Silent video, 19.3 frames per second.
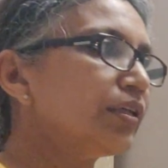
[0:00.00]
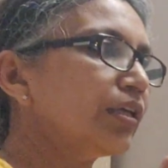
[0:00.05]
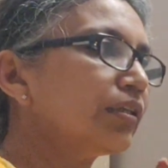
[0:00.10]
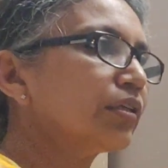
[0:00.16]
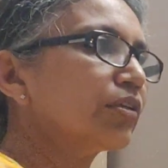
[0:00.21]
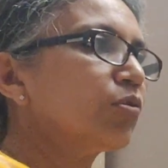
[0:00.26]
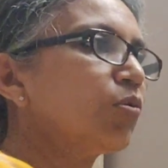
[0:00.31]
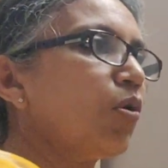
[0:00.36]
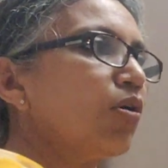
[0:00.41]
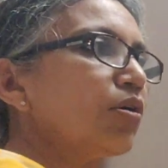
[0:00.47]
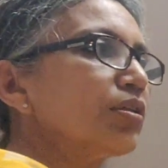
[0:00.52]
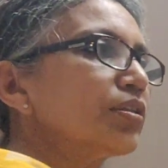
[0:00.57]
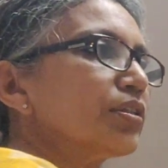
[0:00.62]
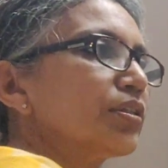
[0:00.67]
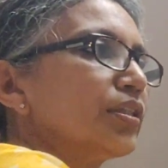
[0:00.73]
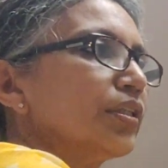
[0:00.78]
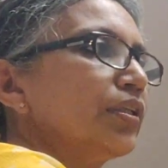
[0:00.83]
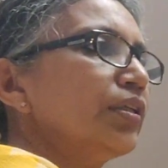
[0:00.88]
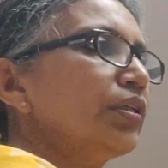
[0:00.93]
another
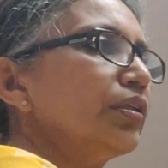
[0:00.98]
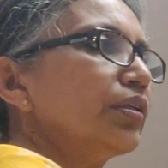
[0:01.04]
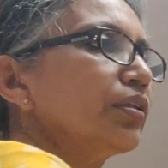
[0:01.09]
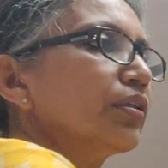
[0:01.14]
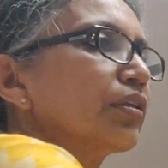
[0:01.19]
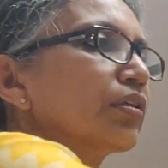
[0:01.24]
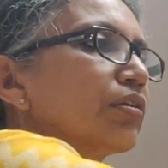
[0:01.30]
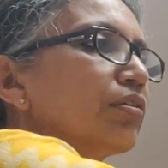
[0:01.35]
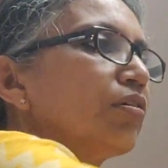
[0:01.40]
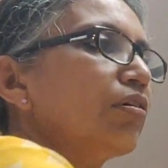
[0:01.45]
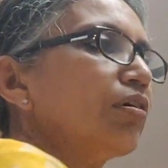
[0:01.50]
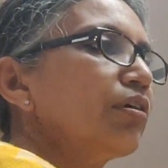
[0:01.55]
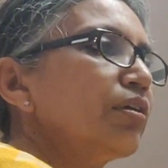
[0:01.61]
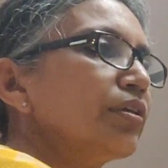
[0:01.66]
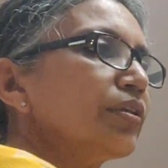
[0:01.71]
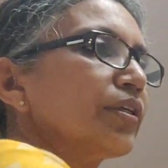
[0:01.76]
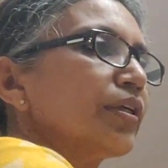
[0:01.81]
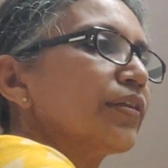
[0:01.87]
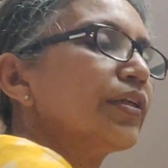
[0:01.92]
quantity
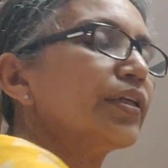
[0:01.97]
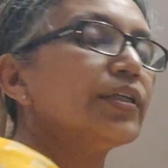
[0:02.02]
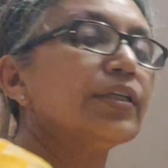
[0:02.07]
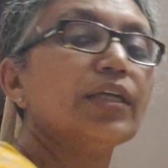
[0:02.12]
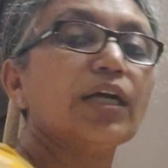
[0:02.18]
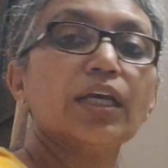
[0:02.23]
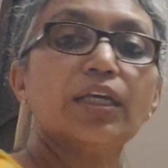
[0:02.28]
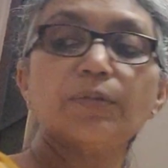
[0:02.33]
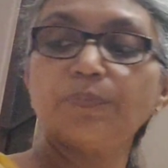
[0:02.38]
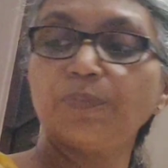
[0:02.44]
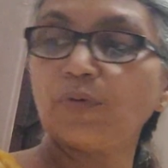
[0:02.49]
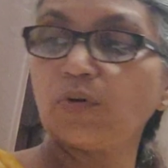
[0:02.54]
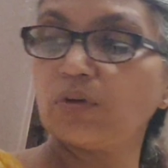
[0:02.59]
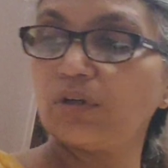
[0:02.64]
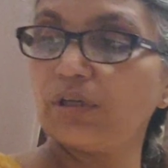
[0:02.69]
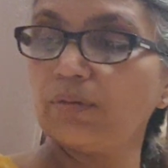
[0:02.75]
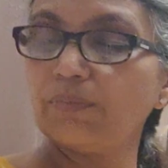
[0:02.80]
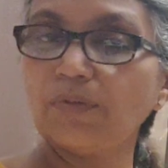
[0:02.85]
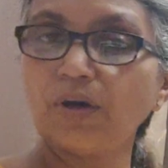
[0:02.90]
called the
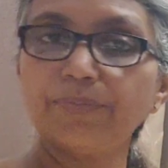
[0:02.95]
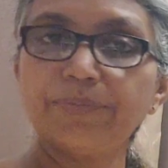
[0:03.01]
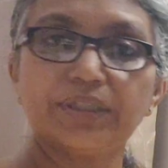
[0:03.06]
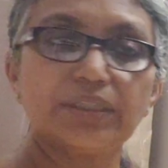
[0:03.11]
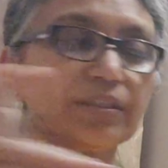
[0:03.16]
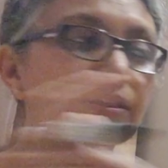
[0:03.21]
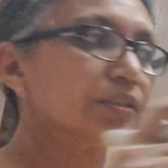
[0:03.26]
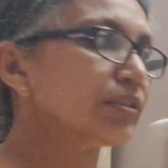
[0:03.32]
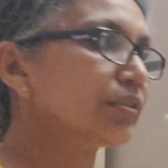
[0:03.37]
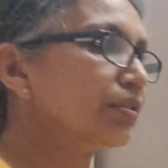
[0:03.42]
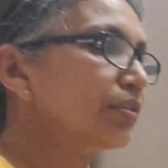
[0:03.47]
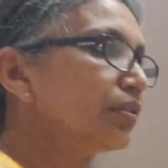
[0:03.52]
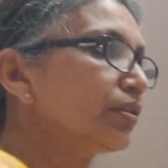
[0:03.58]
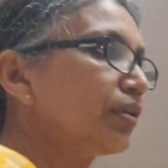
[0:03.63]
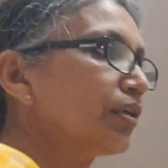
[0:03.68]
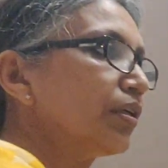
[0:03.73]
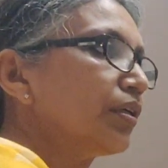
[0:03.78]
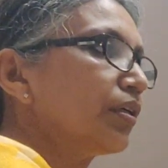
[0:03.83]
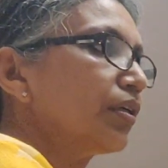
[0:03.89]
dipole moment.
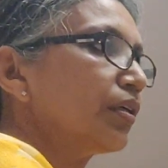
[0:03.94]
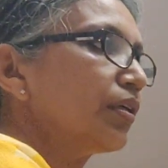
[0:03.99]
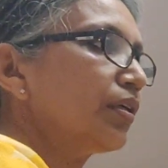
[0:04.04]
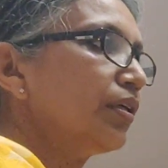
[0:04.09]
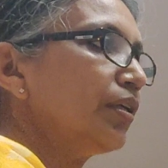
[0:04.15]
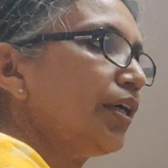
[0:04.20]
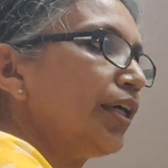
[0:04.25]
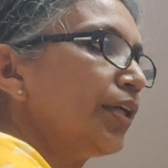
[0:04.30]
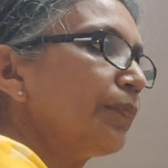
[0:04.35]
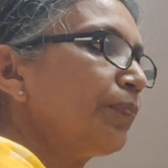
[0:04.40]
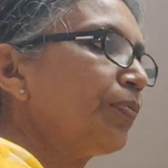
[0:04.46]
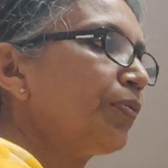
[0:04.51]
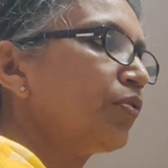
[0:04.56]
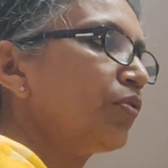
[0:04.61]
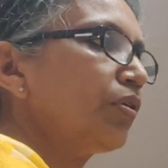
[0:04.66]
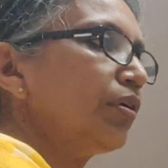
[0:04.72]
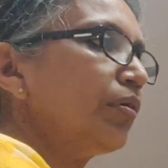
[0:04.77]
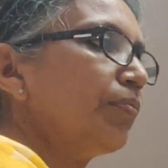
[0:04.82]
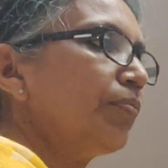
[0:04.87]

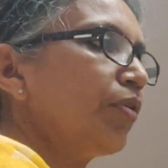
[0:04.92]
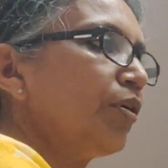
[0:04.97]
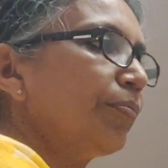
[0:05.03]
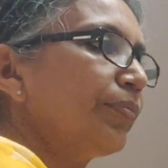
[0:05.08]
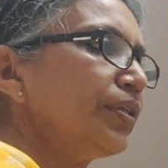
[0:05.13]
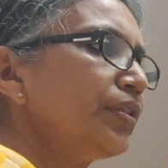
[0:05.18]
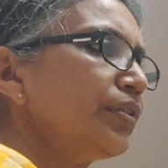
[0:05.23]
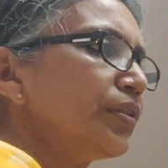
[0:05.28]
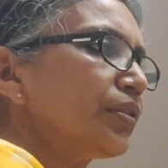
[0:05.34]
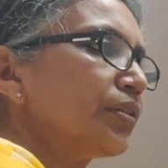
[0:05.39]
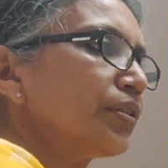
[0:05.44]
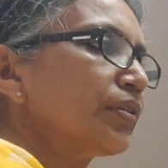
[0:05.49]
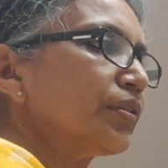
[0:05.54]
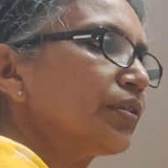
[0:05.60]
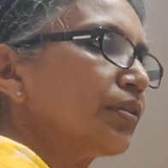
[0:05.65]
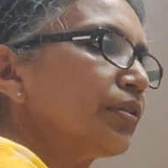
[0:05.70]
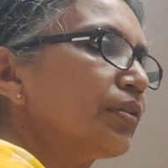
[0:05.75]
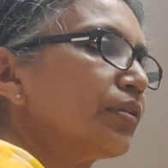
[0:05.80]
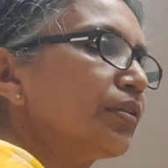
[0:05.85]
Dipole moment,
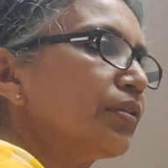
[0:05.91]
